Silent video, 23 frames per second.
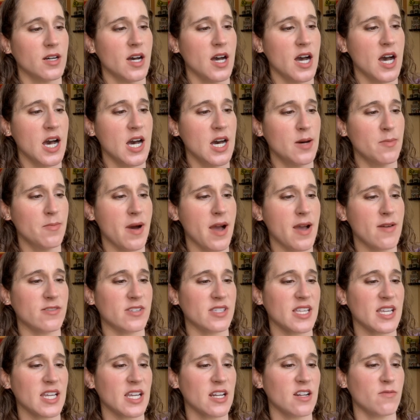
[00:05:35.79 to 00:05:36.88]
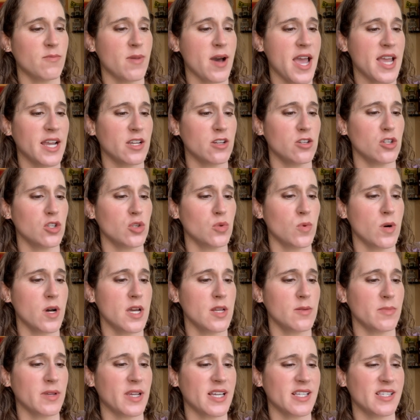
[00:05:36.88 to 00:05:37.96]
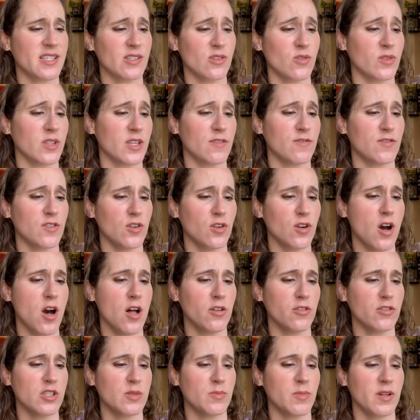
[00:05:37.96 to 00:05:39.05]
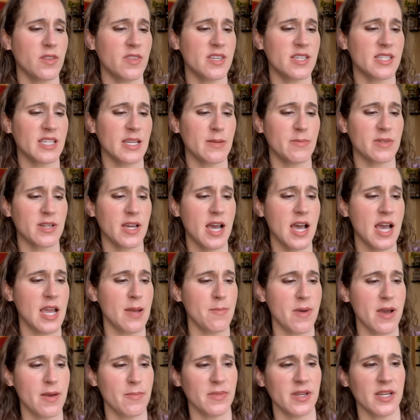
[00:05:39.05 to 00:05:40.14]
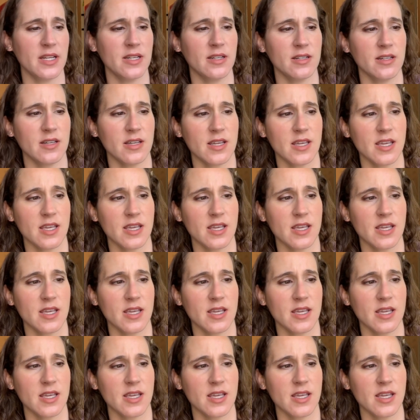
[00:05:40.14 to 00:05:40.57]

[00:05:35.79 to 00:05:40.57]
Um, I was thinking of buying a new one because it's only a few dollars, but at the same time, I mean,